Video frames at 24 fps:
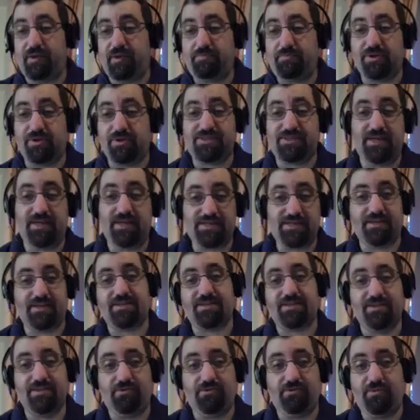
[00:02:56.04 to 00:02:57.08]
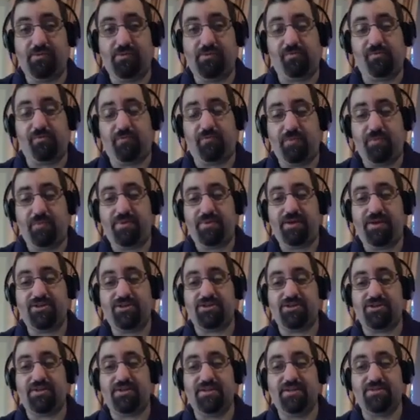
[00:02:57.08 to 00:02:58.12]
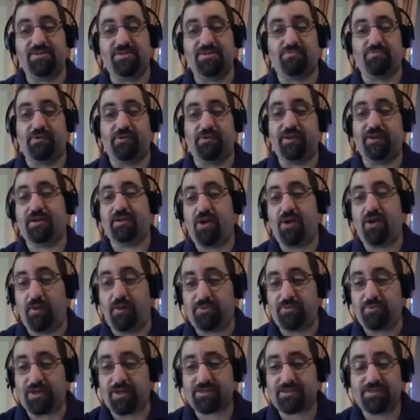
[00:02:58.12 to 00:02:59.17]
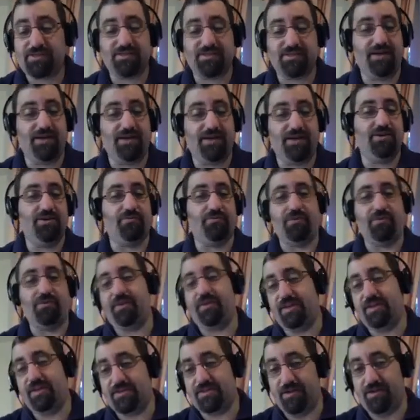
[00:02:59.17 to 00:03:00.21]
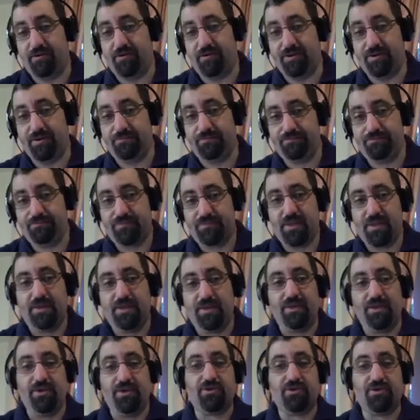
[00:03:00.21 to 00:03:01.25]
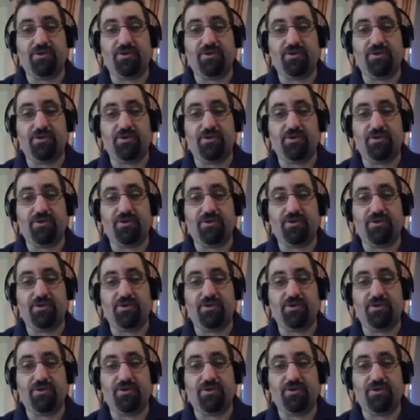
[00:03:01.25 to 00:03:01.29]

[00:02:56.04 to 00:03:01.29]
we put CSS into a web page is really complex, and you don't really need to know it. You